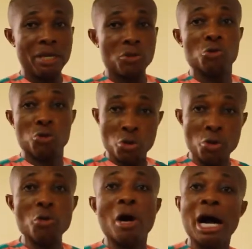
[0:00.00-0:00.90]
to show
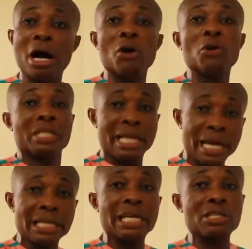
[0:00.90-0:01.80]
you how Slick
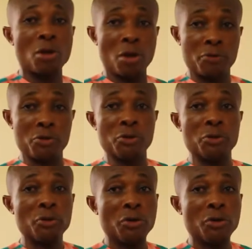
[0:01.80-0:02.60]
and Guest loves you.